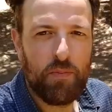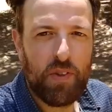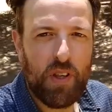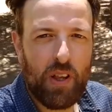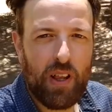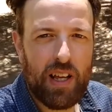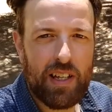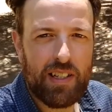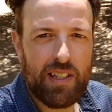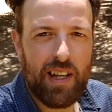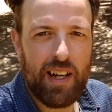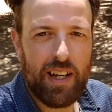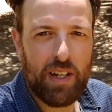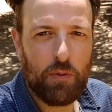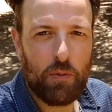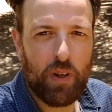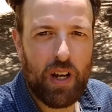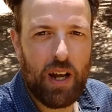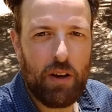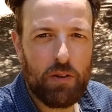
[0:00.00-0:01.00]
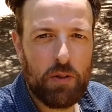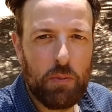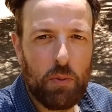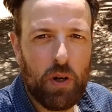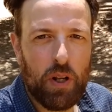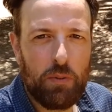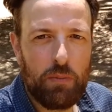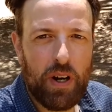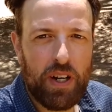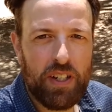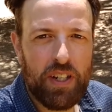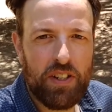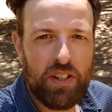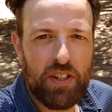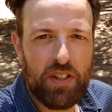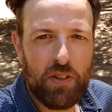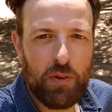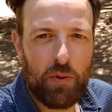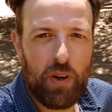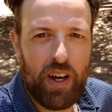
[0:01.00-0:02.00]
So last night when I was putting my
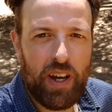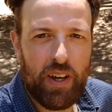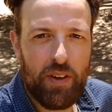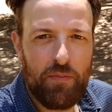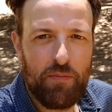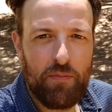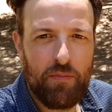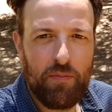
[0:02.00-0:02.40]
dishes away,